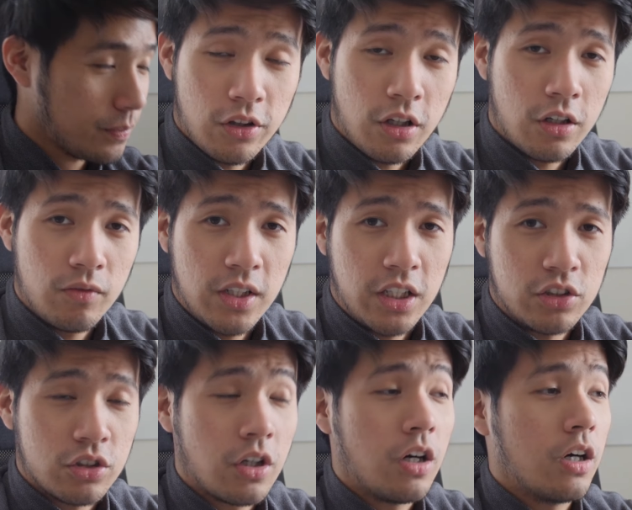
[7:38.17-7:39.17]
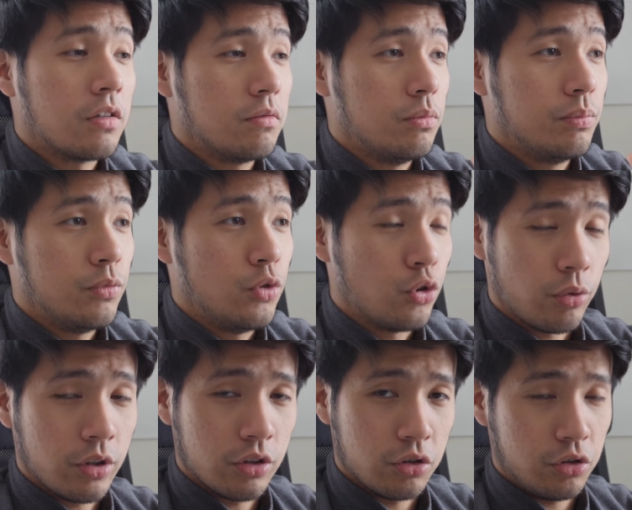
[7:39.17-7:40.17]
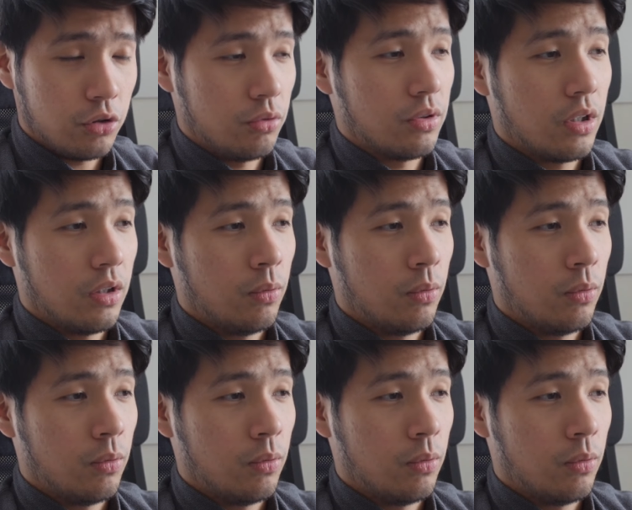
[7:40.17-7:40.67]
Thought of that shot during the shoot.